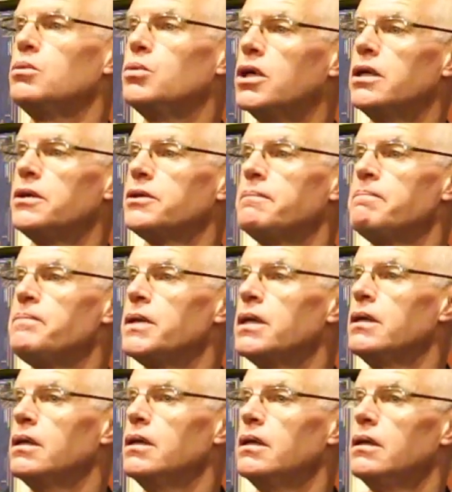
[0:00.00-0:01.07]
world
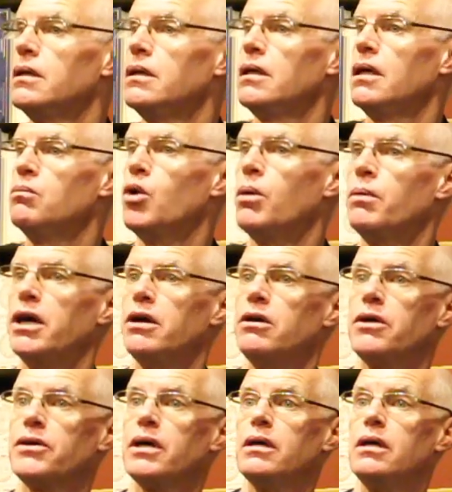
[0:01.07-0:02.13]
in one way or
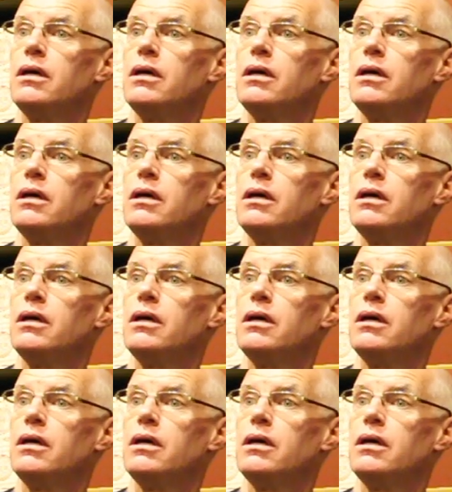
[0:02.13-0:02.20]
another,